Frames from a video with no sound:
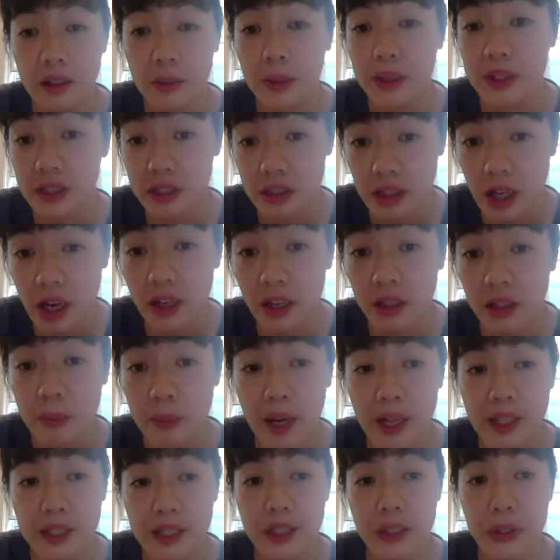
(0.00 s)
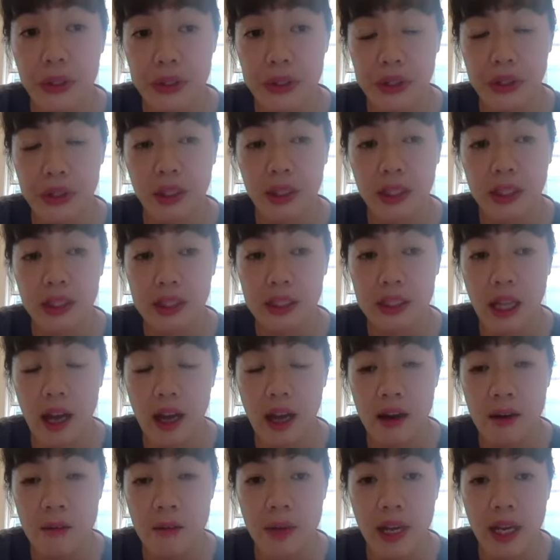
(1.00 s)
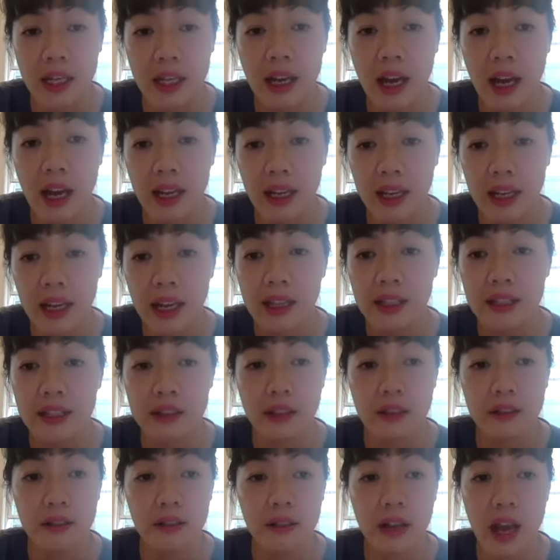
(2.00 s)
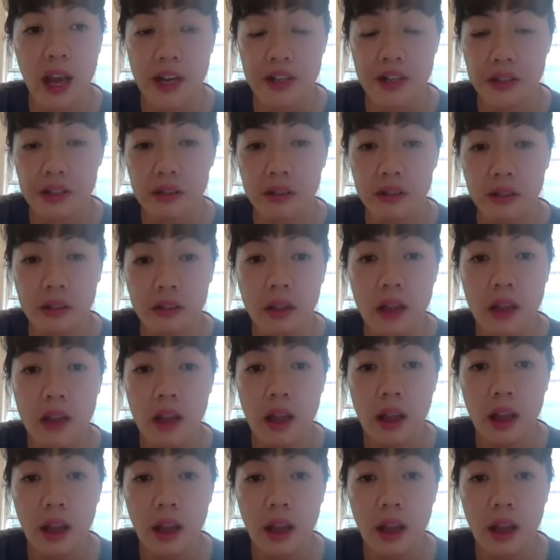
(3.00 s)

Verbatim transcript: It was started by socialists um, in IS, International